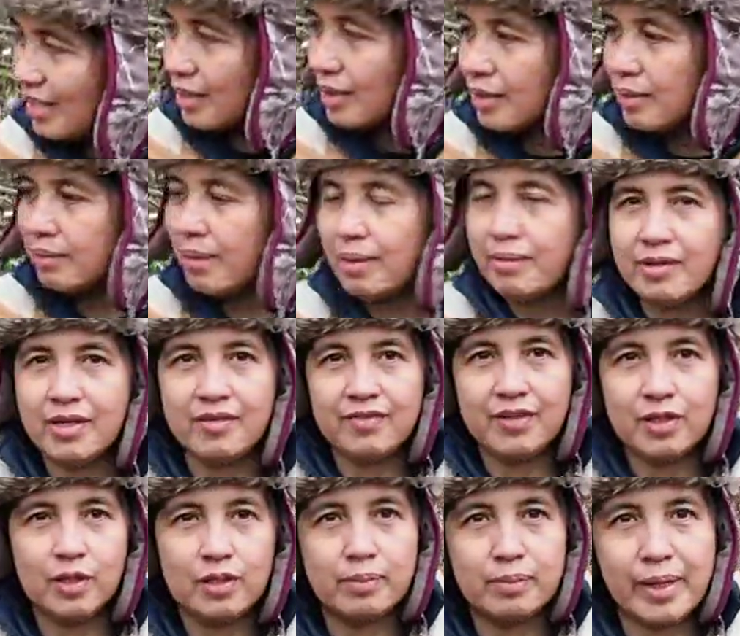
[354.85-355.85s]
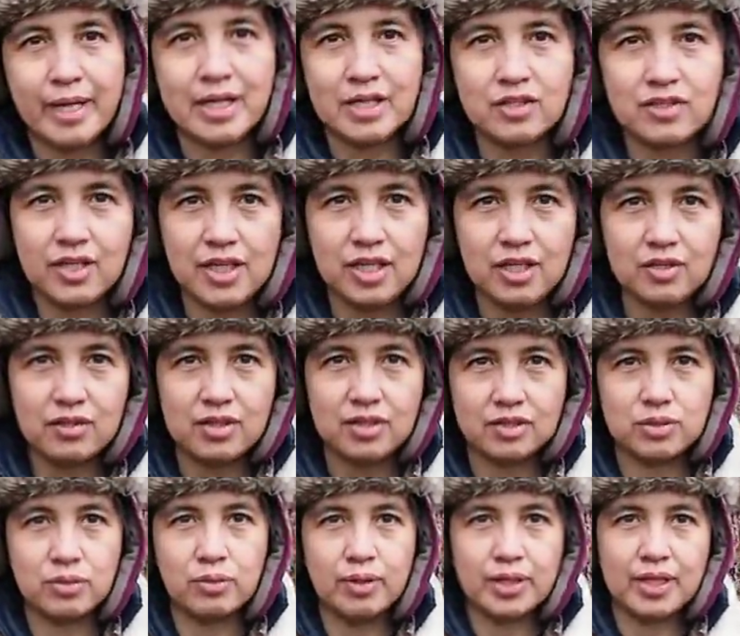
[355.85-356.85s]
Maybe if you're a man, you get you the
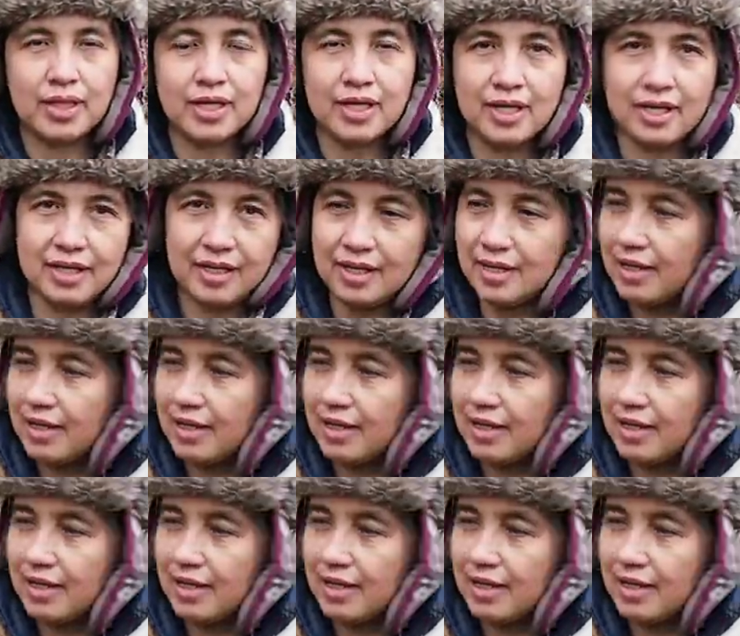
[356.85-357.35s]
22